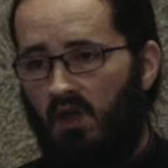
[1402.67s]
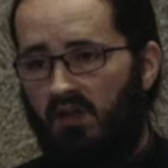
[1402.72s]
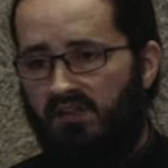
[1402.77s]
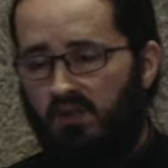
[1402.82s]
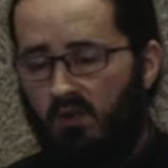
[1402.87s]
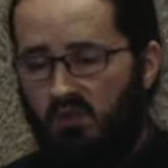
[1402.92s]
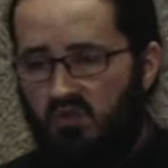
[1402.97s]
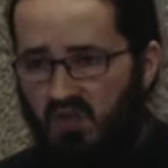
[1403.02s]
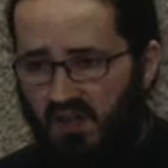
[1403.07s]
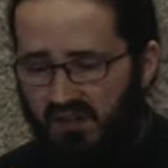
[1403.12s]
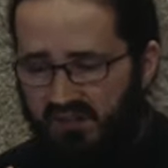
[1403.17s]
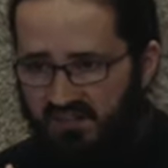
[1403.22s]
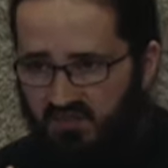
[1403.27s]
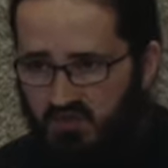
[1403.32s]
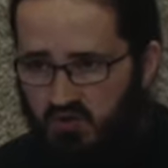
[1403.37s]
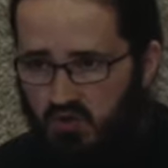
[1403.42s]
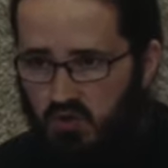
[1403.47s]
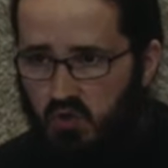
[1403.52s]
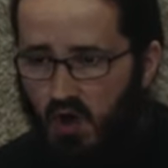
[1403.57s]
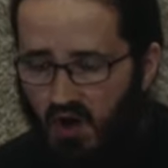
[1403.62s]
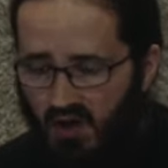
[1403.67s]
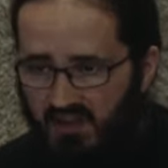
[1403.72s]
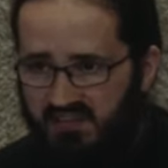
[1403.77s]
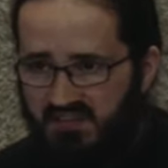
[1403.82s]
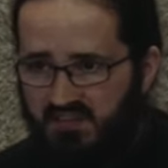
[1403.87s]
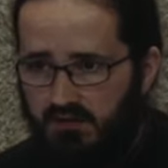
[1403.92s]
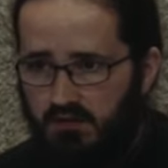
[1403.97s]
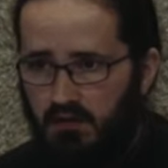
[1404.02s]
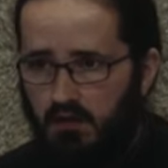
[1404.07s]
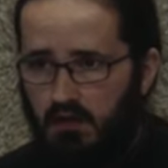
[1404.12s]
So just
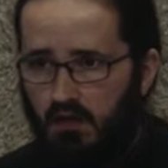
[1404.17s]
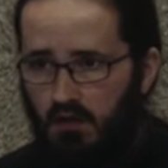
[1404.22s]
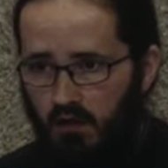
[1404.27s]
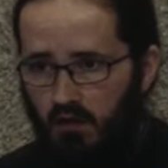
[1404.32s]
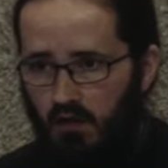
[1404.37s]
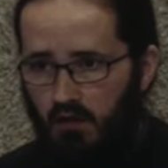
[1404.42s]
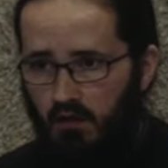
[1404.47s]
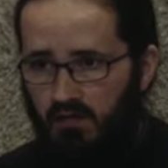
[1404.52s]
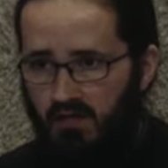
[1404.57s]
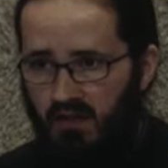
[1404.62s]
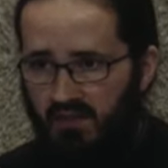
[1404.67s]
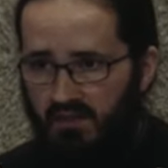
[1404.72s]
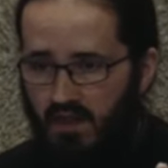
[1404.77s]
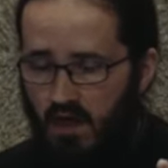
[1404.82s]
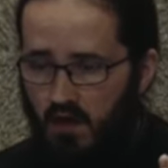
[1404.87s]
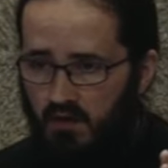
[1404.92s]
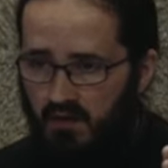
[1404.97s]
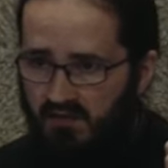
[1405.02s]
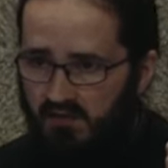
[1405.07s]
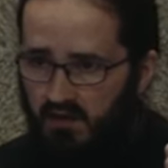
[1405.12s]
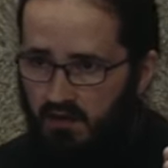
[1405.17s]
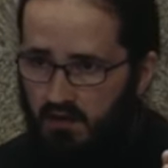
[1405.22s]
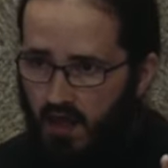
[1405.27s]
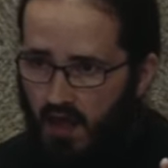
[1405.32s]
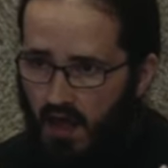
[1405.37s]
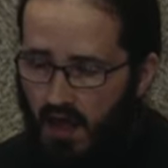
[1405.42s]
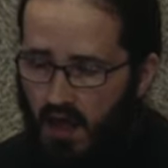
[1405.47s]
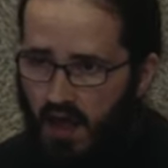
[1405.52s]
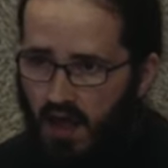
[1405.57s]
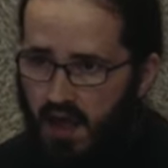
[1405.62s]
trust that there is
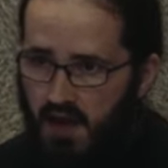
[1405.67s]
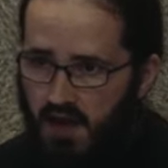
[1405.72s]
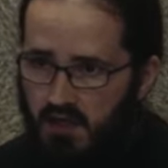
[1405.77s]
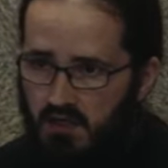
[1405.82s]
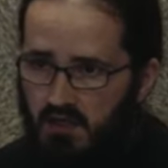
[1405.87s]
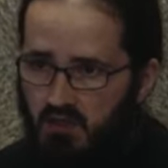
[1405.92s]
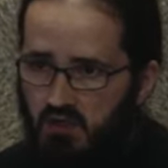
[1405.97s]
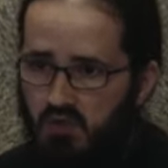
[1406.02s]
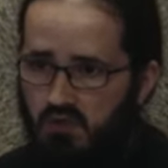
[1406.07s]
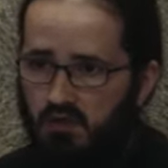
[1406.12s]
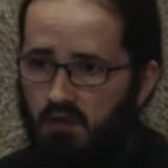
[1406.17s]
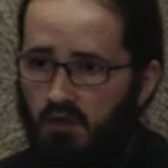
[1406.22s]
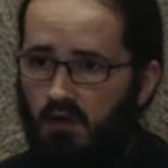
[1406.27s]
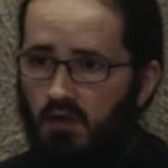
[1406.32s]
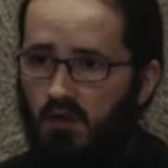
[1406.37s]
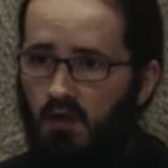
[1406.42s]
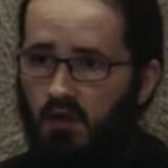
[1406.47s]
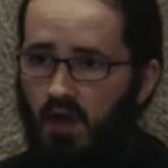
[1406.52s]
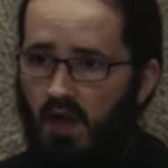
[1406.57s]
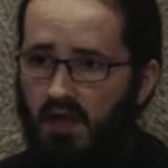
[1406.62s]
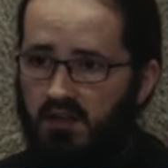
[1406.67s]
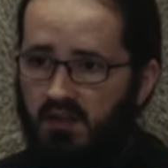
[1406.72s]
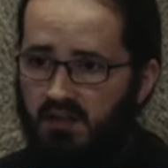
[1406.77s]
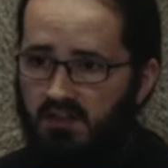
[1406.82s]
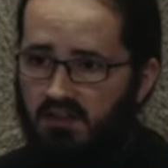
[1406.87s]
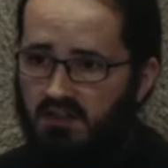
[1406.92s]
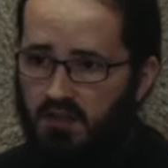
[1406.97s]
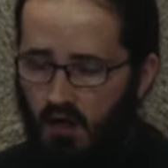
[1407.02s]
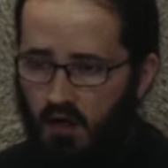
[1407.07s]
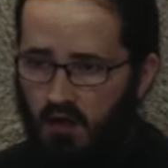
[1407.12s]
an age and a
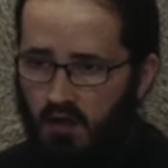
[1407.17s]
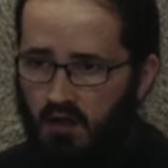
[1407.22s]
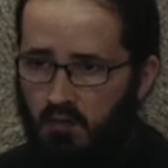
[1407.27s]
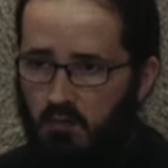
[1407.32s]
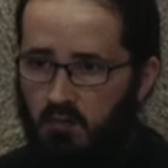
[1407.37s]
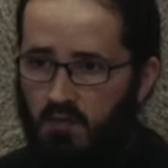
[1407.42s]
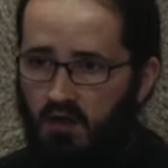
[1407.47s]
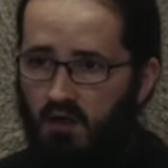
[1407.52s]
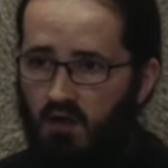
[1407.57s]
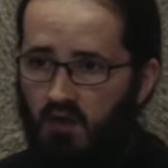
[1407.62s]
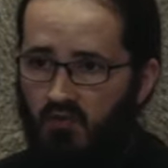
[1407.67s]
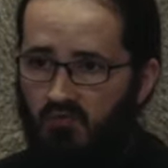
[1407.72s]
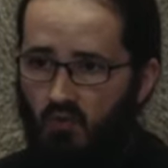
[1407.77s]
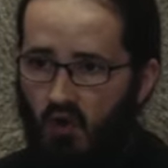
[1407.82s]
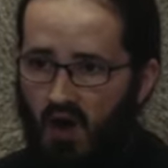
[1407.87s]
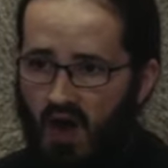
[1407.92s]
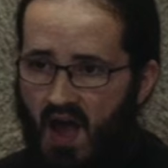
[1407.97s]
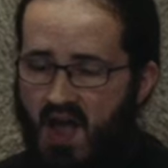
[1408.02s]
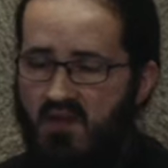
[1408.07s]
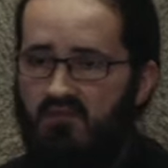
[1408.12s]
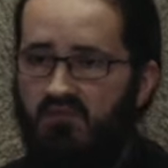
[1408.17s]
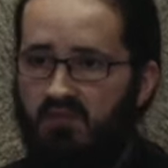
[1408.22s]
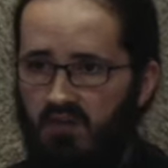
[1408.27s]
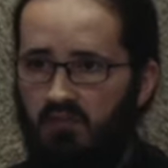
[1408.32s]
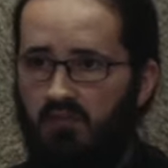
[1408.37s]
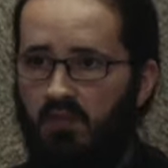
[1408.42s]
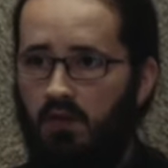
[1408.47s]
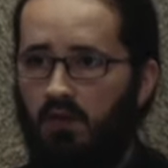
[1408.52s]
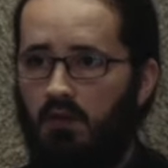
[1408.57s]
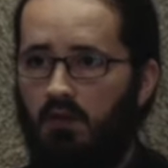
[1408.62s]
time for
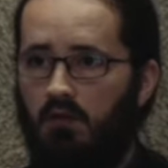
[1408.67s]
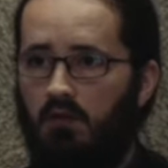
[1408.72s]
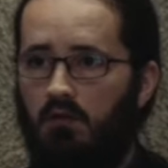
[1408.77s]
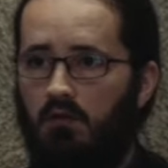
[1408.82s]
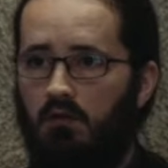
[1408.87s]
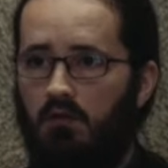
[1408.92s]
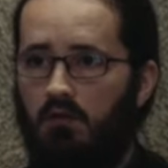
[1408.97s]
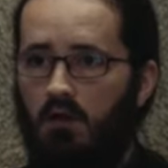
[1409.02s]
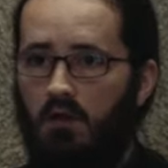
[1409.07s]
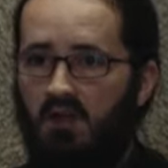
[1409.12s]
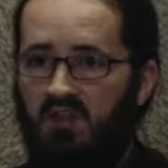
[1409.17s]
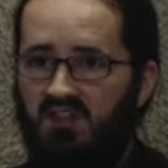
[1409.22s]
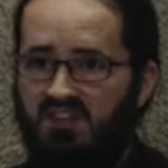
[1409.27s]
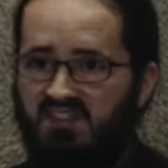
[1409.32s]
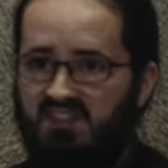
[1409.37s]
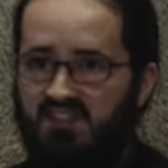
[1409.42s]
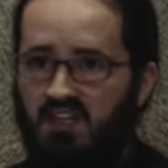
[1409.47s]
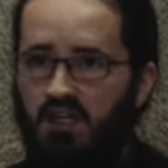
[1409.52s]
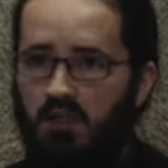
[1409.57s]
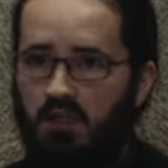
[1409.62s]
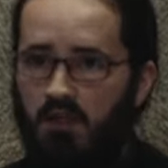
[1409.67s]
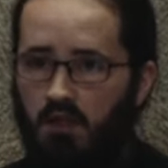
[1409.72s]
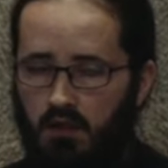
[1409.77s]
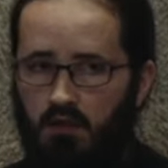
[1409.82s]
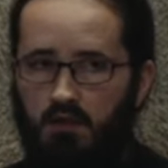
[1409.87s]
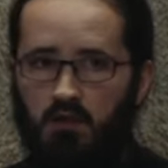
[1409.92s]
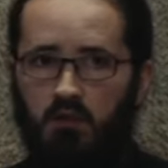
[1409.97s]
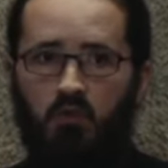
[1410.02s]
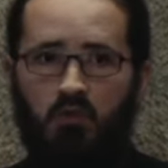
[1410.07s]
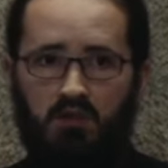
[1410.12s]
everything, sin
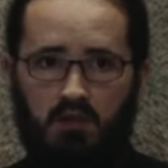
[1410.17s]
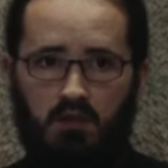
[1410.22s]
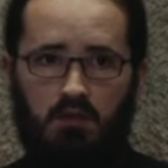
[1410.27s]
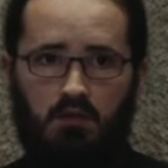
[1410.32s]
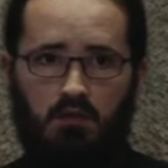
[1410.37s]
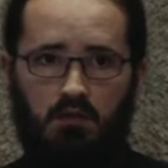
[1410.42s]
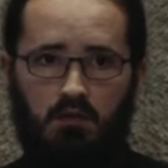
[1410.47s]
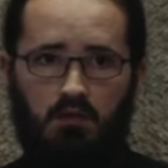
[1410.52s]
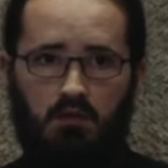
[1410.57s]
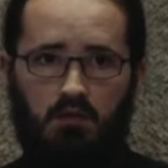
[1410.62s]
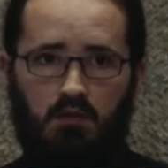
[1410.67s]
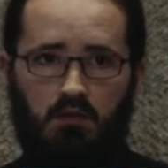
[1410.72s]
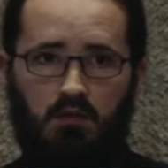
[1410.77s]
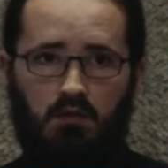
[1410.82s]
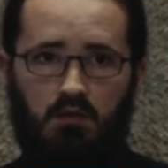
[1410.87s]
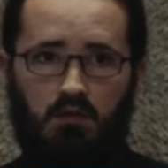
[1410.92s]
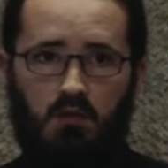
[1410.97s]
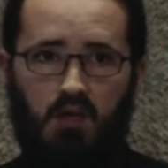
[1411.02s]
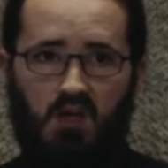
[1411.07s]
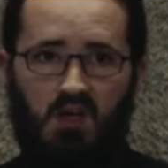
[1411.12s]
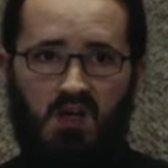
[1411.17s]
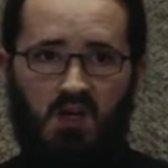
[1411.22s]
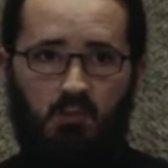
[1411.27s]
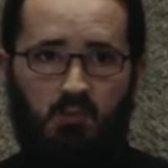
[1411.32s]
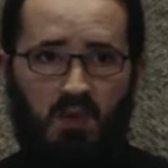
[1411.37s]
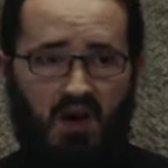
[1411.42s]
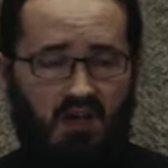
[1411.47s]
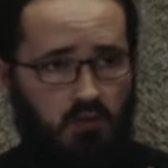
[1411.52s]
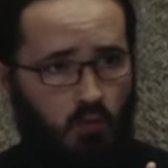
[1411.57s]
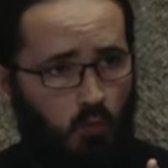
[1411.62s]
included.
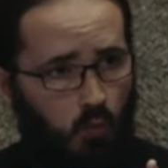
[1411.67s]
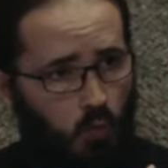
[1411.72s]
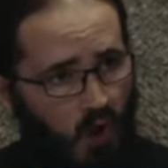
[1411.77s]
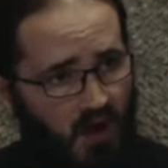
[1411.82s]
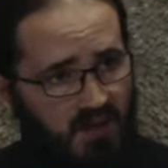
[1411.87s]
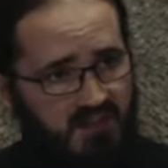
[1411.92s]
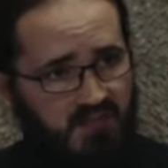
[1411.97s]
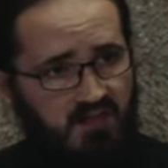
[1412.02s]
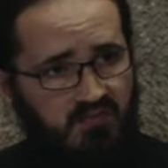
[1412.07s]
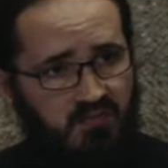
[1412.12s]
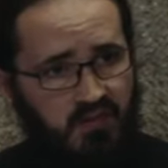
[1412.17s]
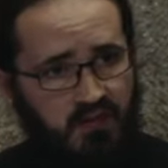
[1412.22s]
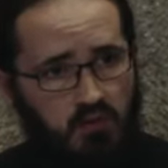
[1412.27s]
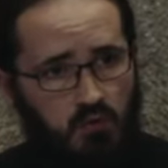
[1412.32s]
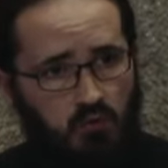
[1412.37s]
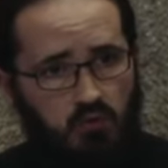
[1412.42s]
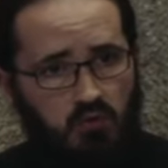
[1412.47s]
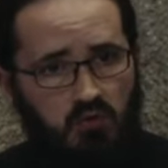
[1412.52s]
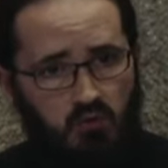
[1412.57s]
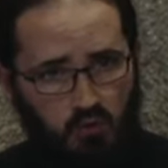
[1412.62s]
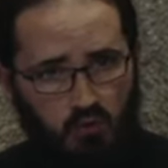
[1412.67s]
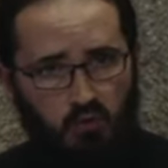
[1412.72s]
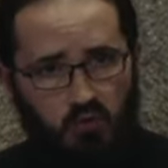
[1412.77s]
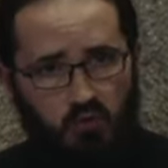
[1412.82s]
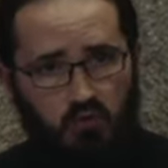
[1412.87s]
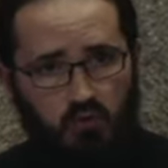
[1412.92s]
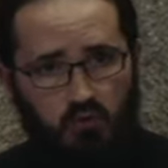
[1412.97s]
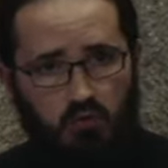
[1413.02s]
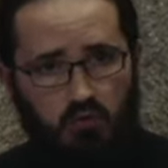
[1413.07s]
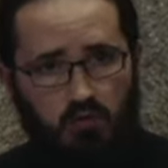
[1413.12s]
But whatever you
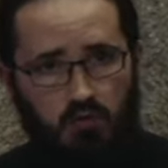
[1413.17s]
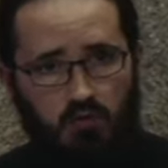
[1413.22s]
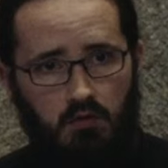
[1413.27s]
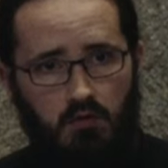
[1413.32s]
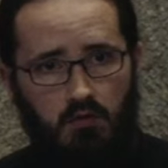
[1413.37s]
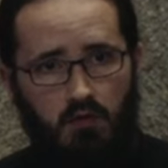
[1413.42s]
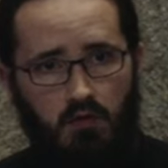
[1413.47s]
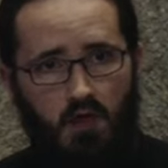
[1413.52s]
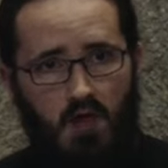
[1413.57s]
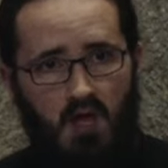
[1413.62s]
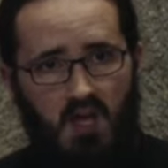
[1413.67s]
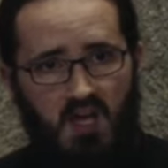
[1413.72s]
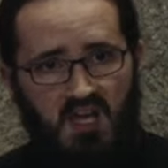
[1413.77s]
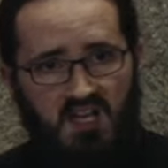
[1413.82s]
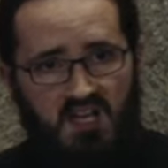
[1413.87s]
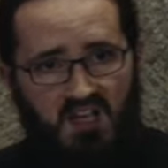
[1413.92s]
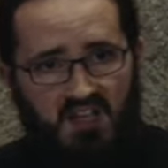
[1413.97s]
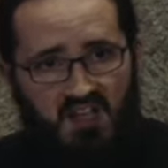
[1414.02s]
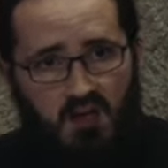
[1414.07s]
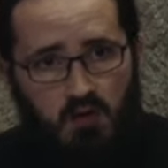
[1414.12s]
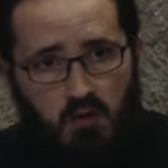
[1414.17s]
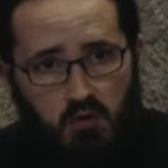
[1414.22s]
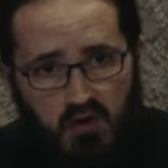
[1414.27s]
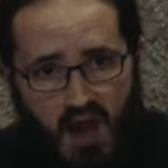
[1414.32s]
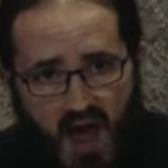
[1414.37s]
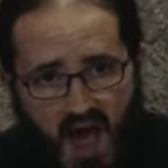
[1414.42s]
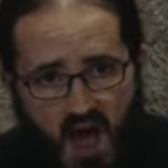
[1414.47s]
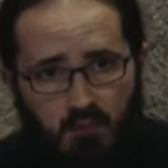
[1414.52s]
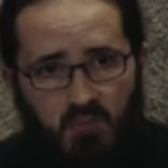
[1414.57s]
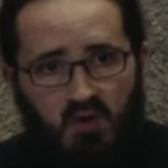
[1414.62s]
do,
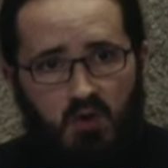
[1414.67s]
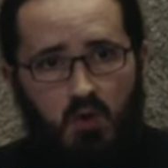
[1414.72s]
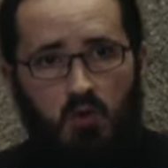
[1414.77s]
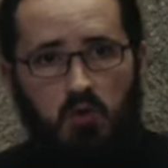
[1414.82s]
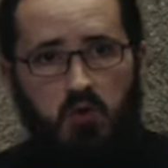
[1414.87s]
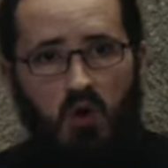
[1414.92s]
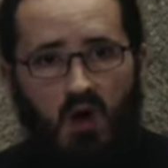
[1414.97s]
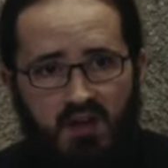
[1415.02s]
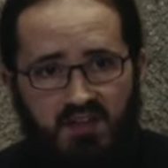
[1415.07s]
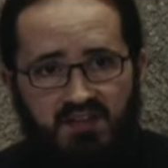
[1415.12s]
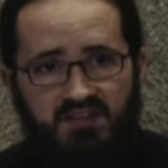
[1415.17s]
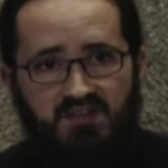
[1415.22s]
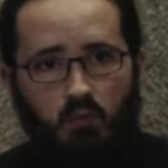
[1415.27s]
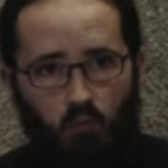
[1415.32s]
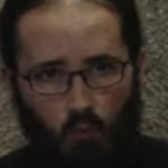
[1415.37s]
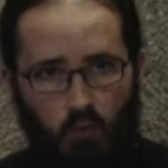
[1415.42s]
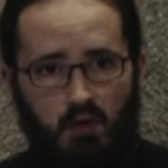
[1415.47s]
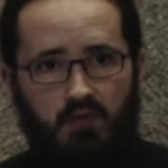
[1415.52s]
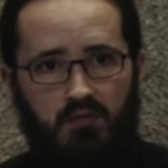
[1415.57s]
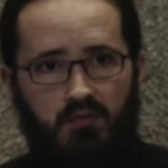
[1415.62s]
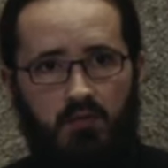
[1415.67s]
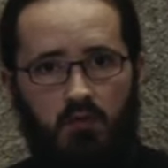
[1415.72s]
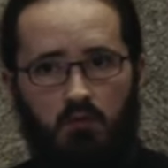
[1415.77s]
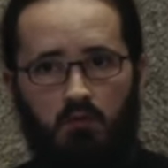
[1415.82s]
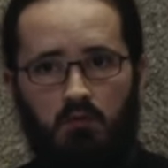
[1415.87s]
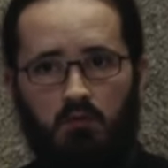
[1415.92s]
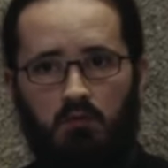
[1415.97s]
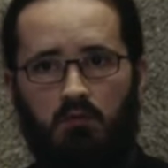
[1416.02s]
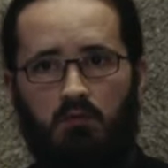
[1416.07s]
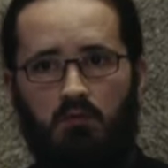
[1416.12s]
grab Christ with you.